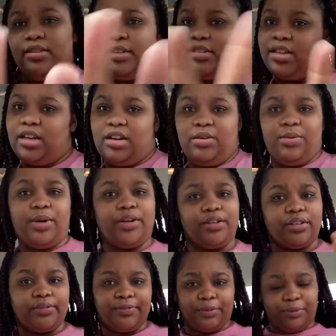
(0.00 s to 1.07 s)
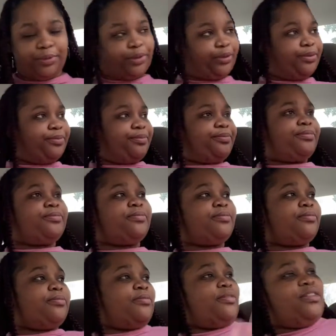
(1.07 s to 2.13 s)
this ain't gonna work for real.
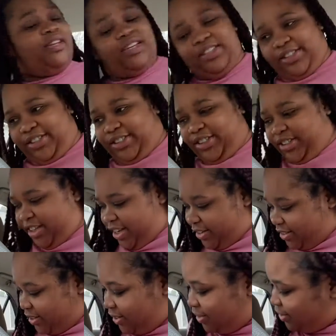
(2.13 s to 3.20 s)
Shit.